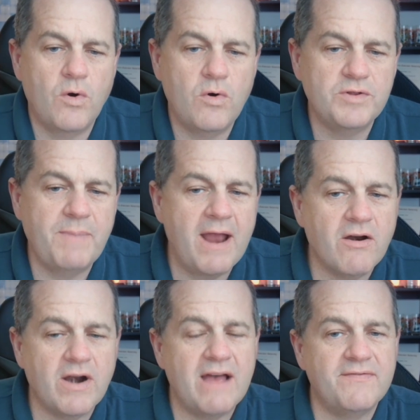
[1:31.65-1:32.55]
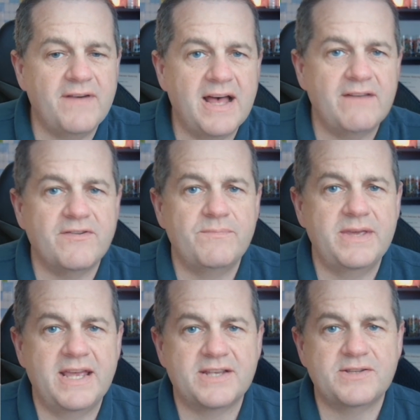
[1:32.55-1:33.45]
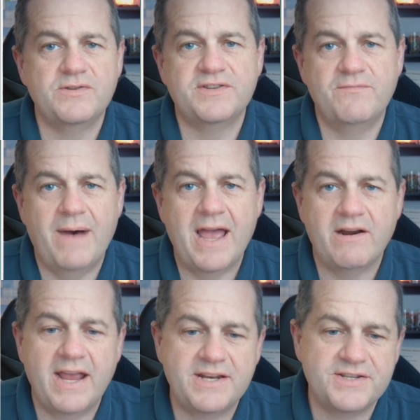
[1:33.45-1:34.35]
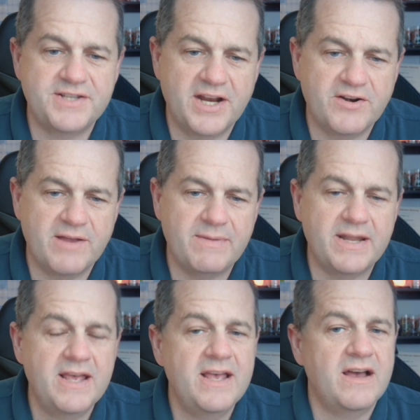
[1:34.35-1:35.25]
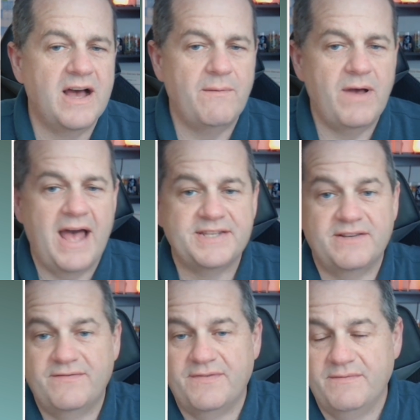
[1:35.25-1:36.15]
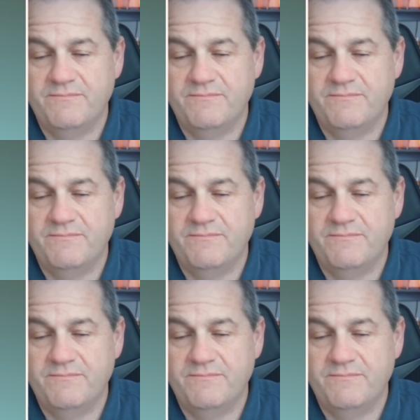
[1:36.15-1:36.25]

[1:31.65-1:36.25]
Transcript: old paragraph 5 from the exclusive buyer agency agreement as of